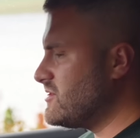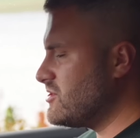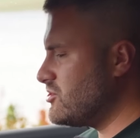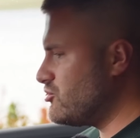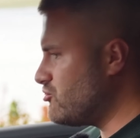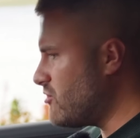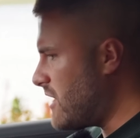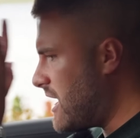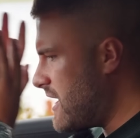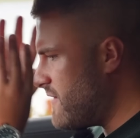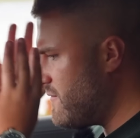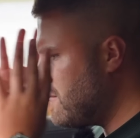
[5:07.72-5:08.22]
The
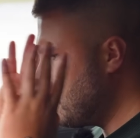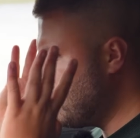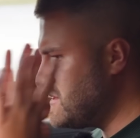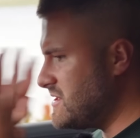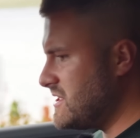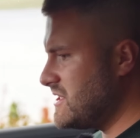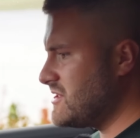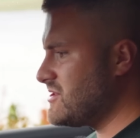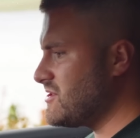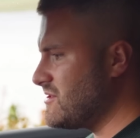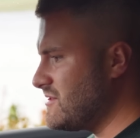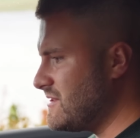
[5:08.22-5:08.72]
driving
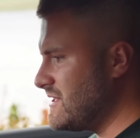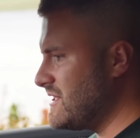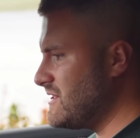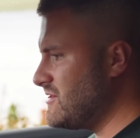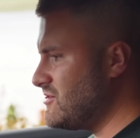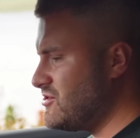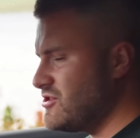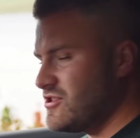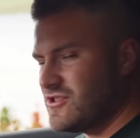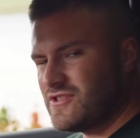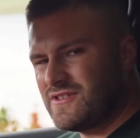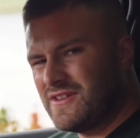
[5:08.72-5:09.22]
position is
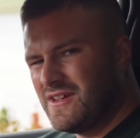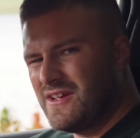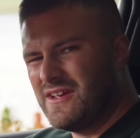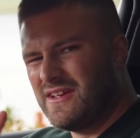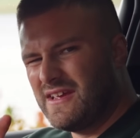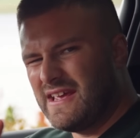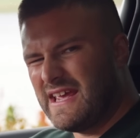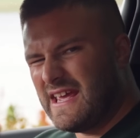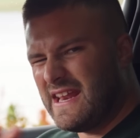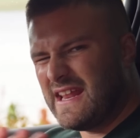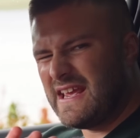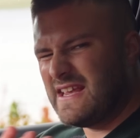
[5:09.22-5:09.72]
just
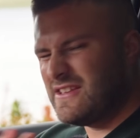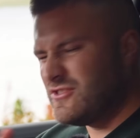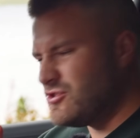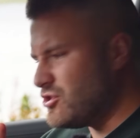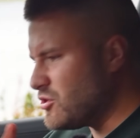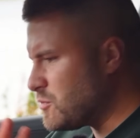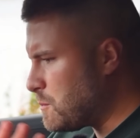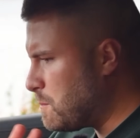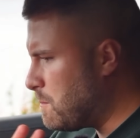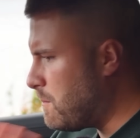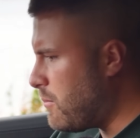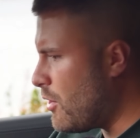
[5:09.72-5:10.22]

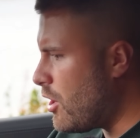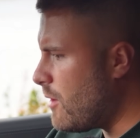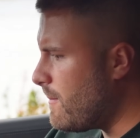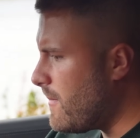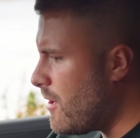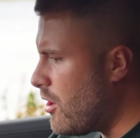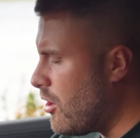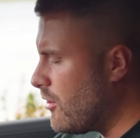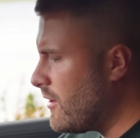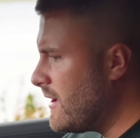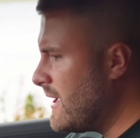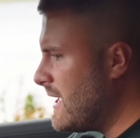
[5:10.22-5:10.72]
bob
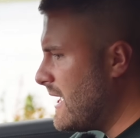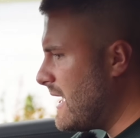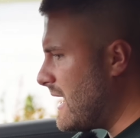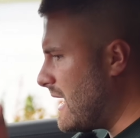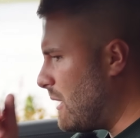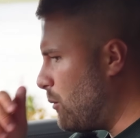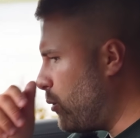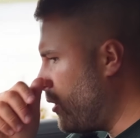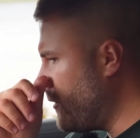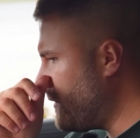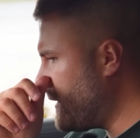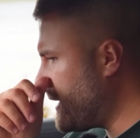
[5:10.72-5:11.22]
on.
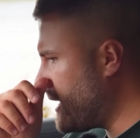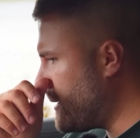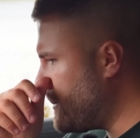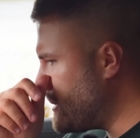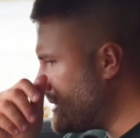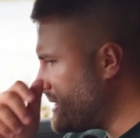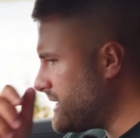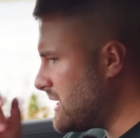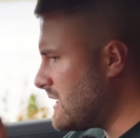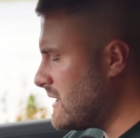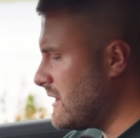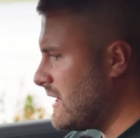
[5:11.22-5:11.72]
And one thing I
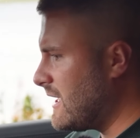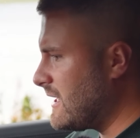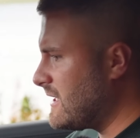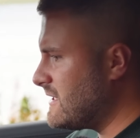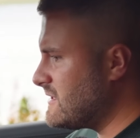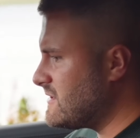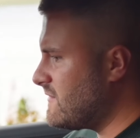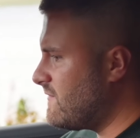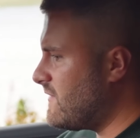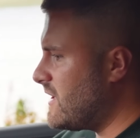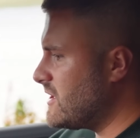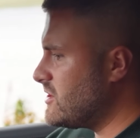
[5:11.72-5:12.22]
particularly like
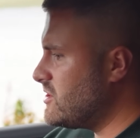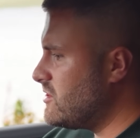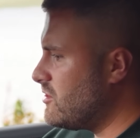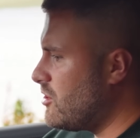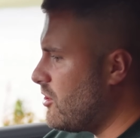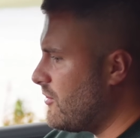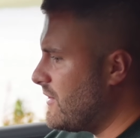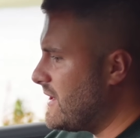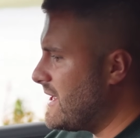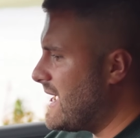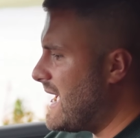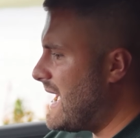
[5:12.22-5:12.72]
is the fact you've got the